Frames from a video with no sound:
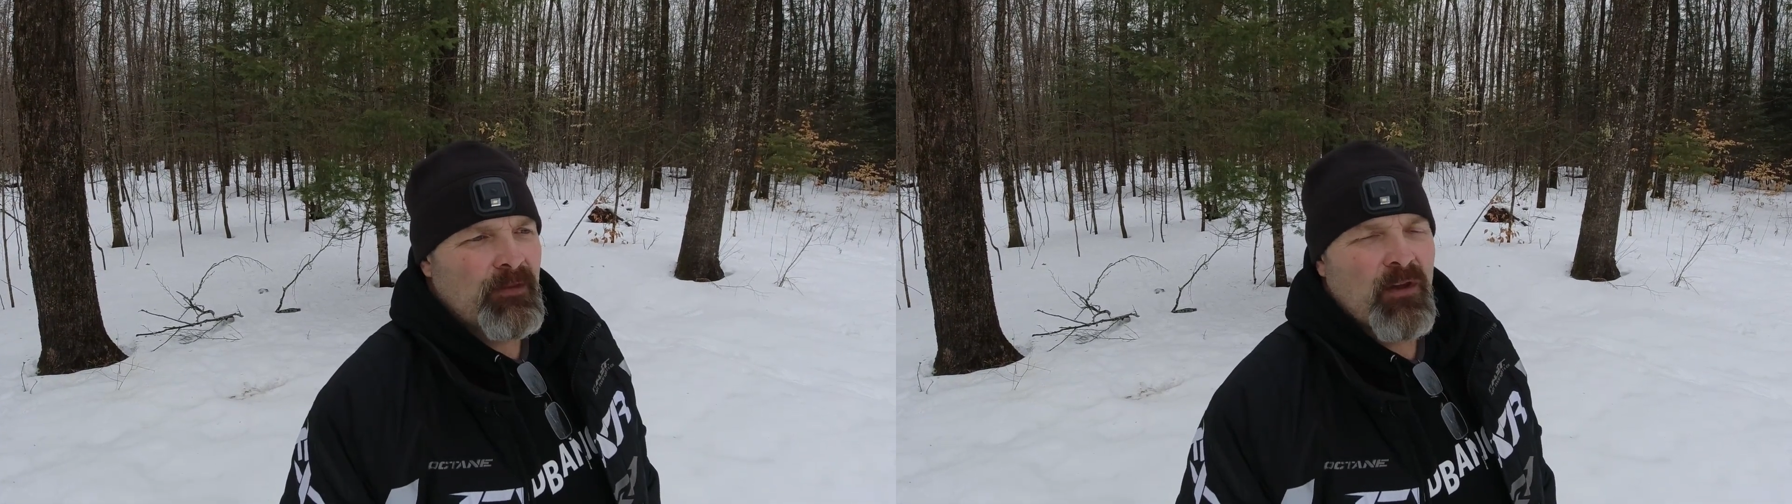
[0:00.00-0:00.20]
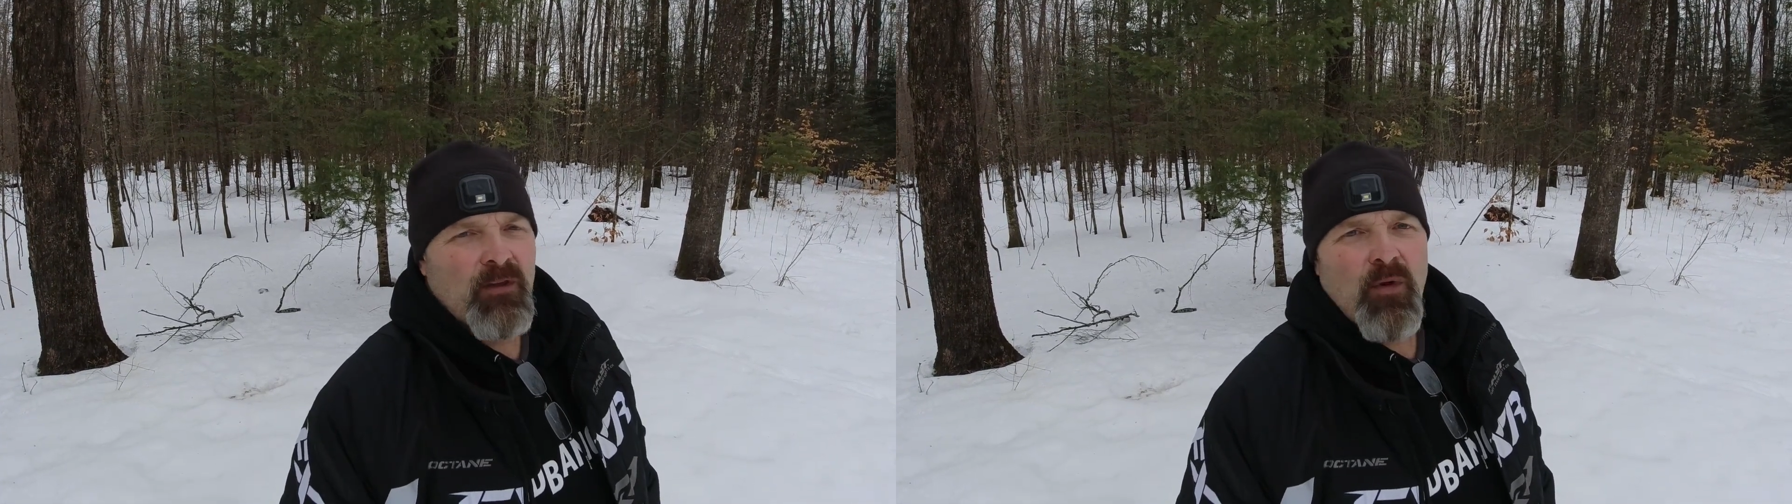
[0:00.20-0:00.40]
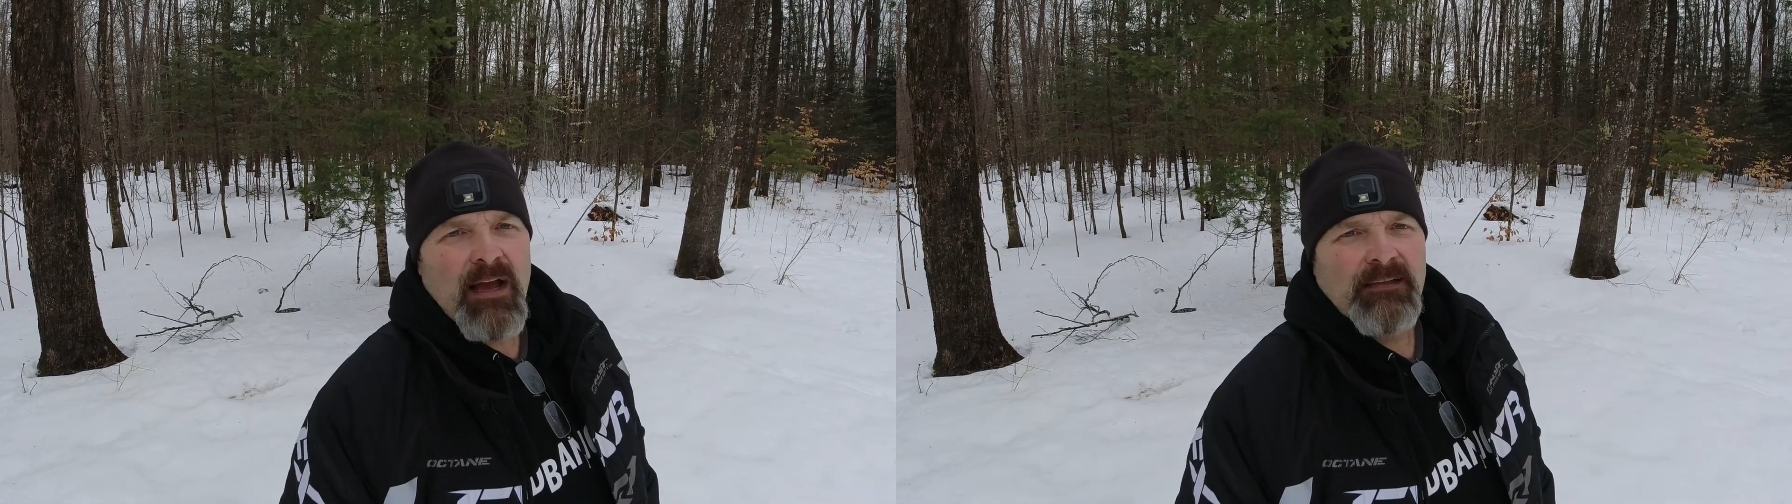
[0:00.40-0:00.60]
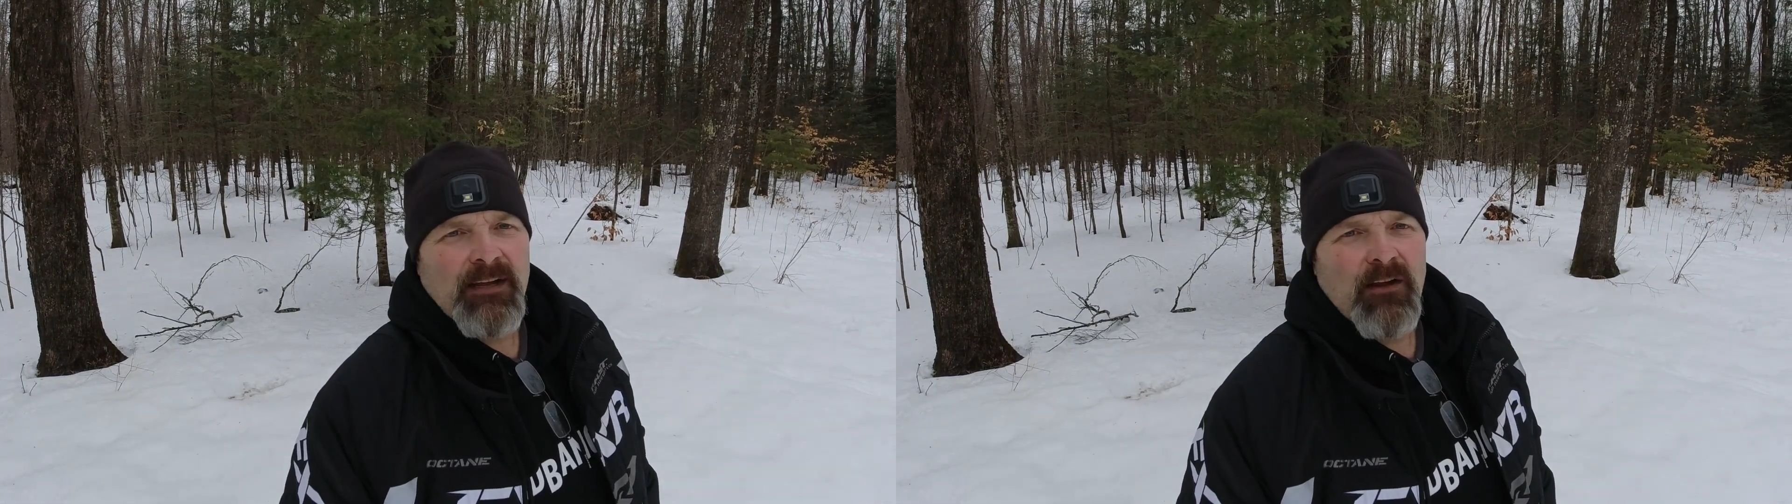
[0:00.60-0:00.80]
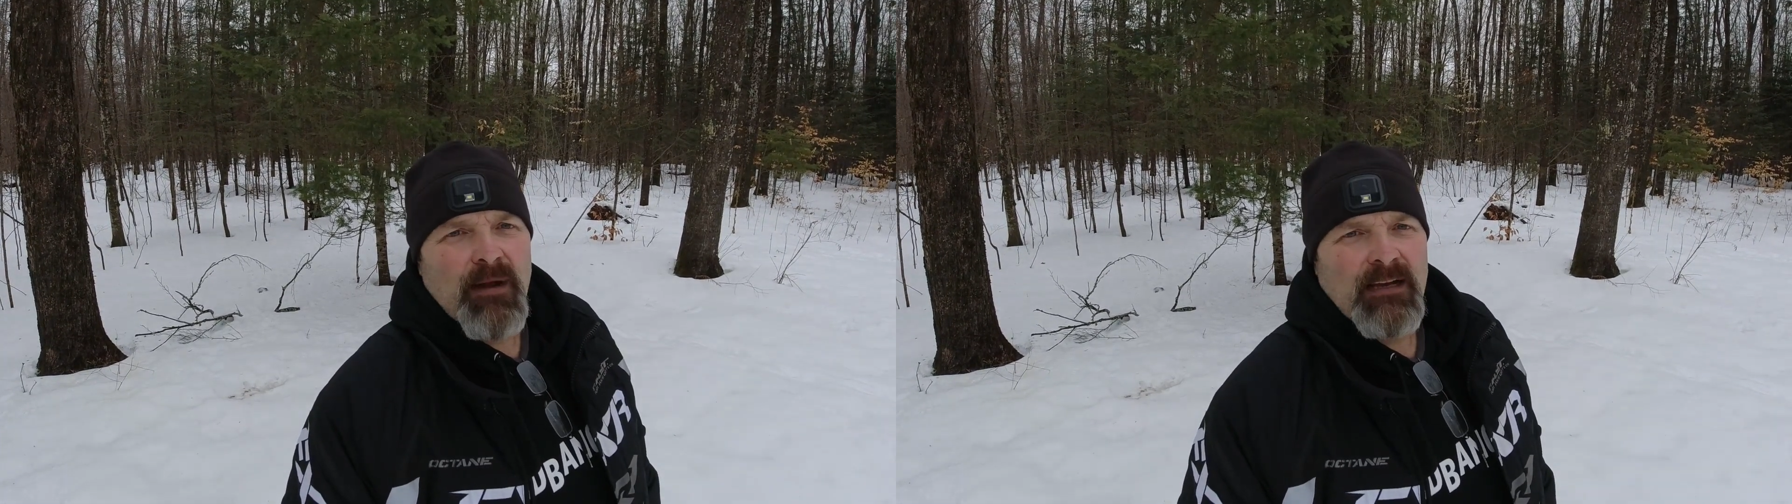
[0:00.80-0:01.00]
to the west
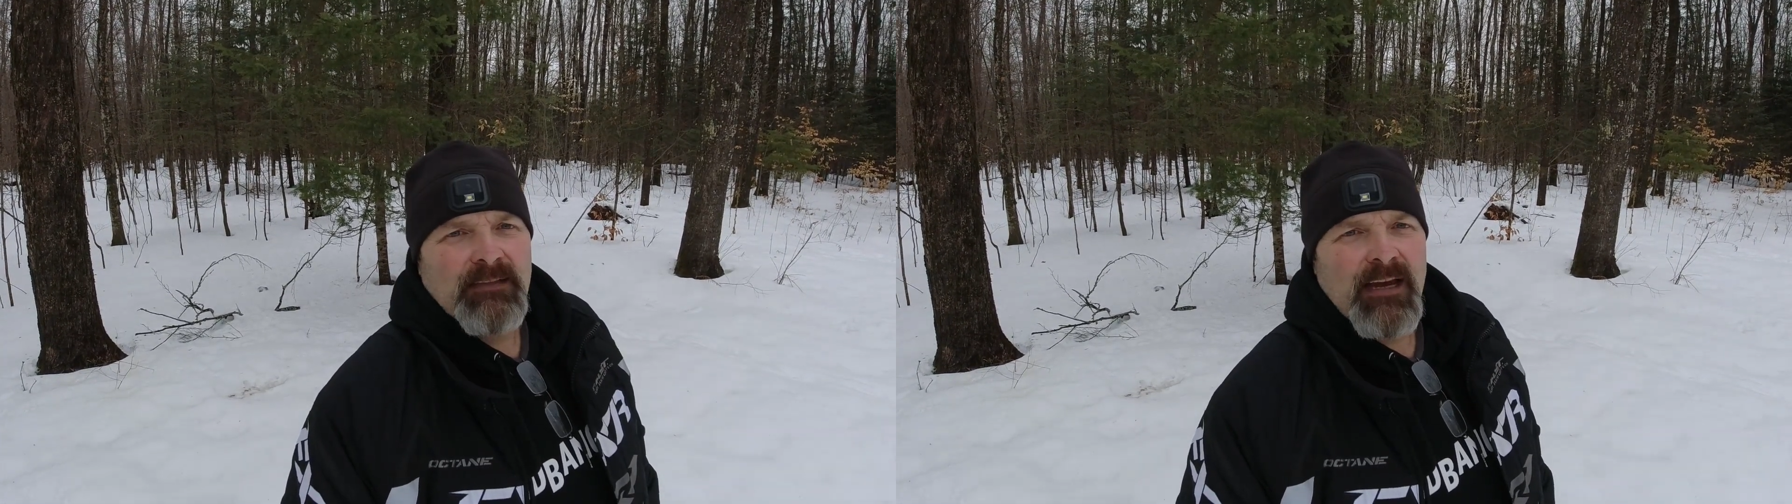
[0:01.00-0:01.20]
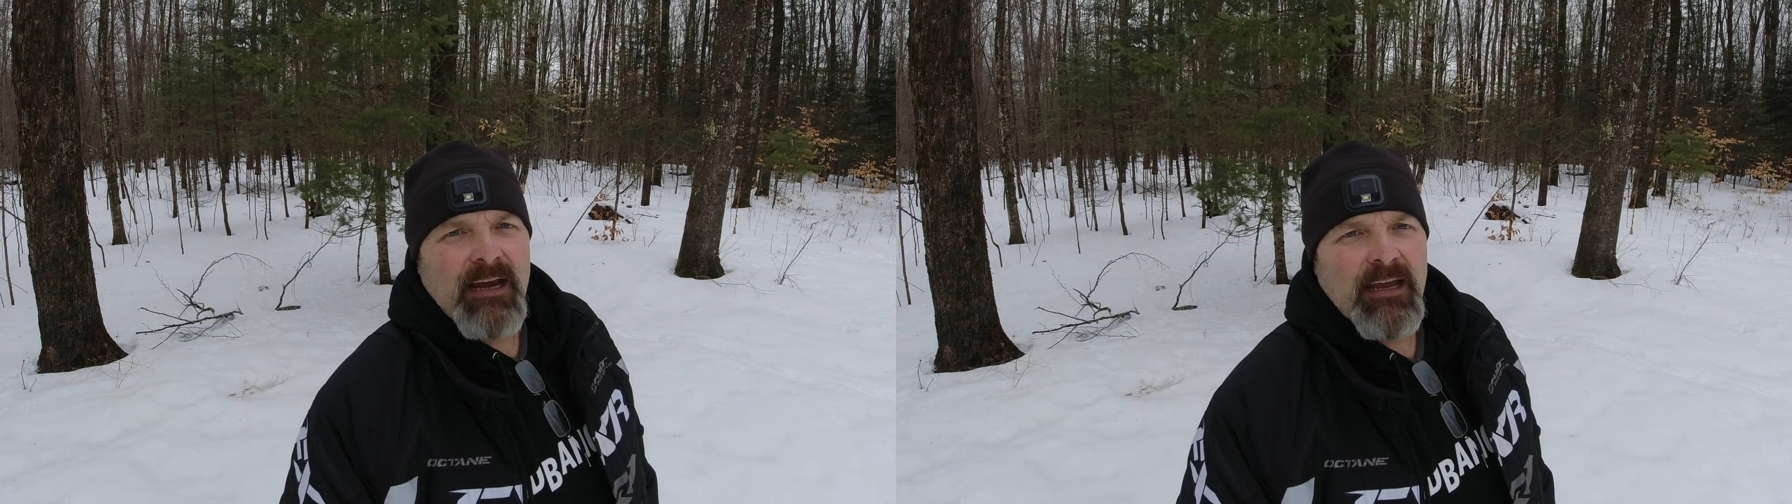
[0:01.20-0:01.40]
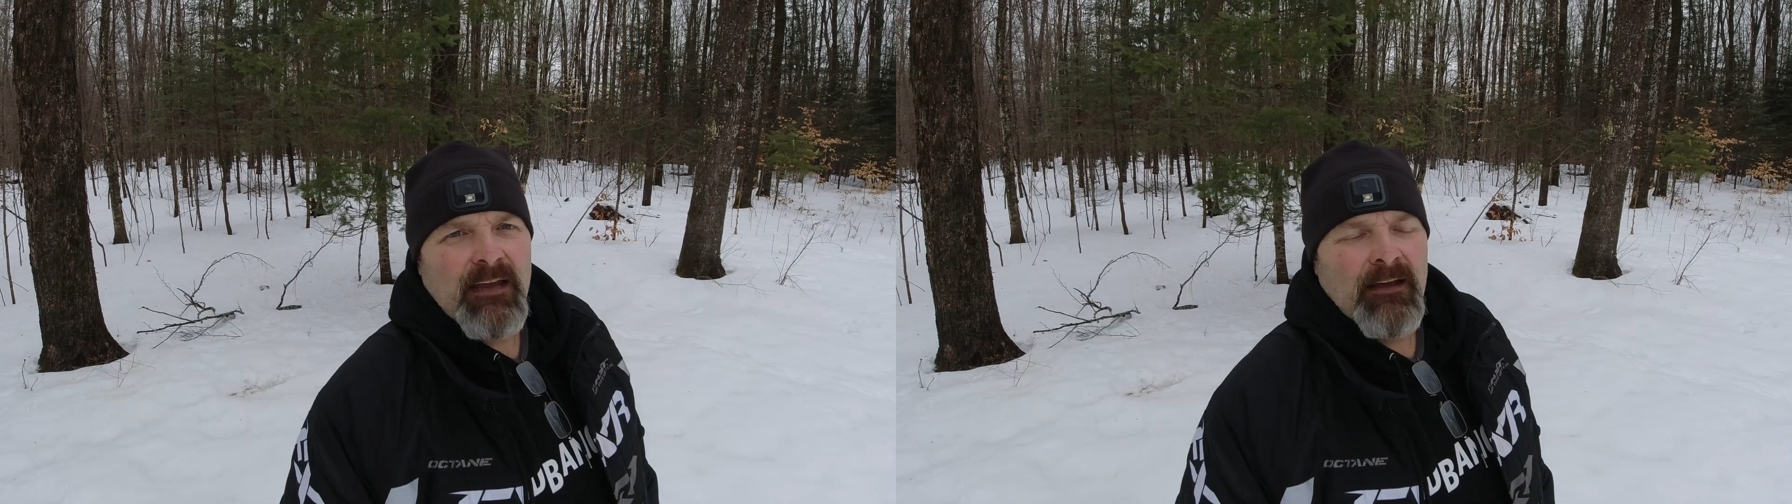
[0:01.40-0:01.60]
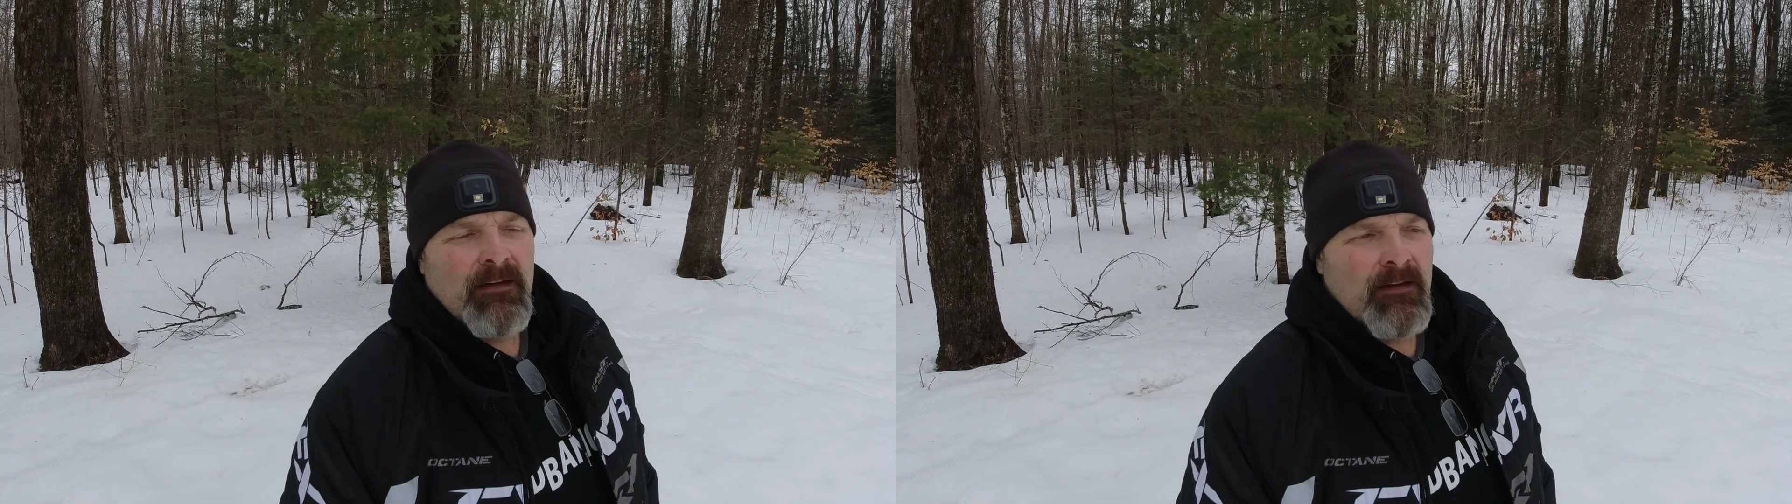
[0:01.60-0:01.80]
there by Seney,